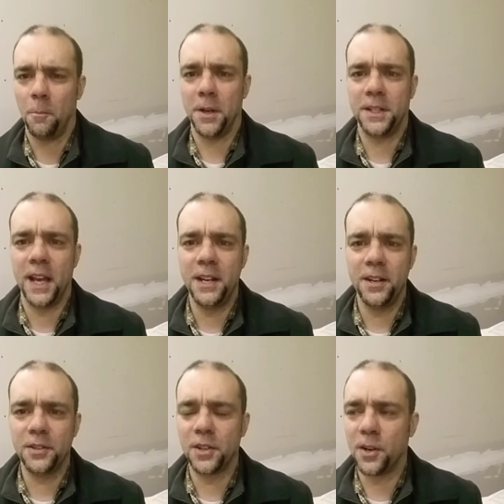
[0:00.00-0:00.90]
But 10
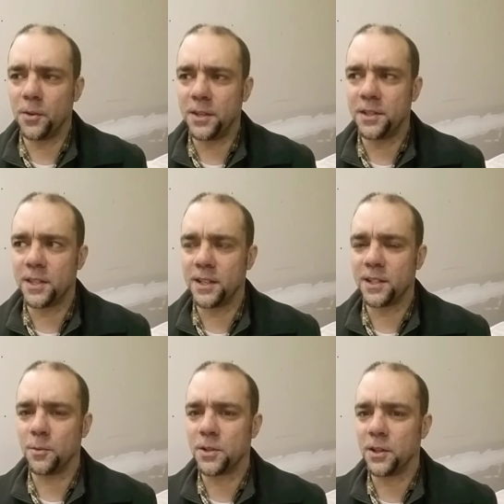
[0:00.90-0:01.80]
years ago, these
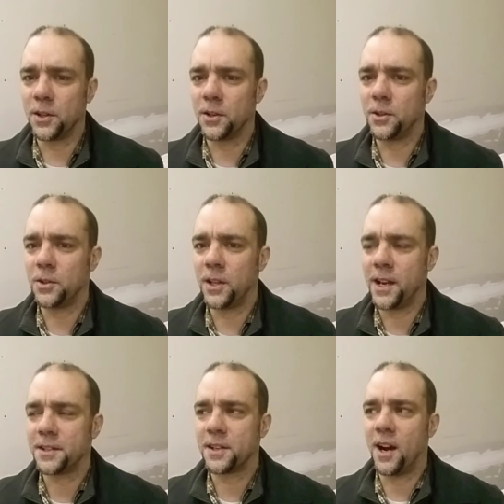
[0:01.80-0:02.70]
things, it was a little
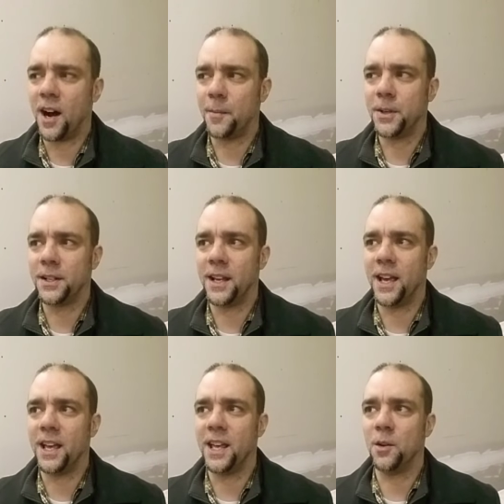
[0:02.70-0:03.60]
less common
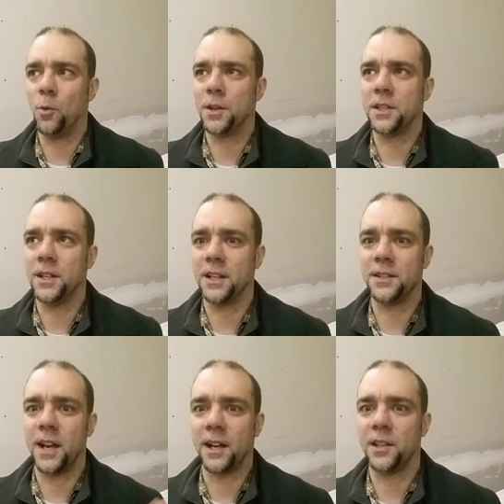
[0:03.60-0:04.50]
and it wasn't
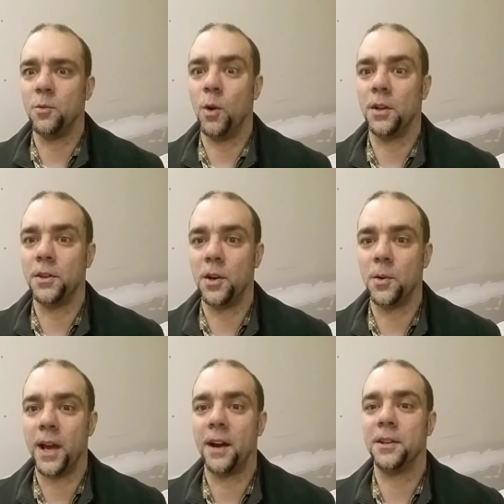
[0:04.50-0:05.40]
exactly well
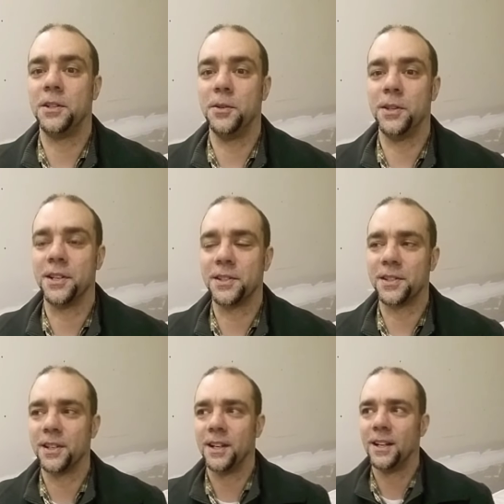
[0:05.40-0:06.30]
known how to do
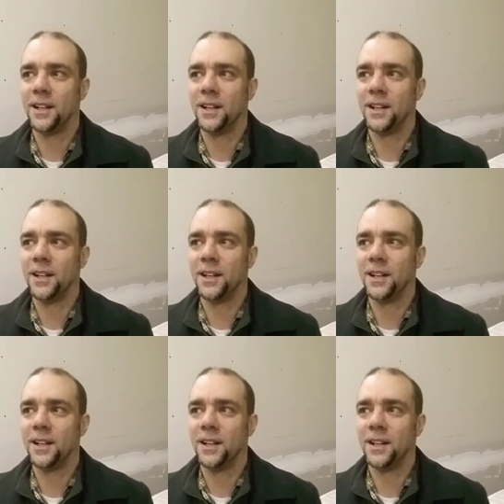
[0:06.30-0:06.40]
this.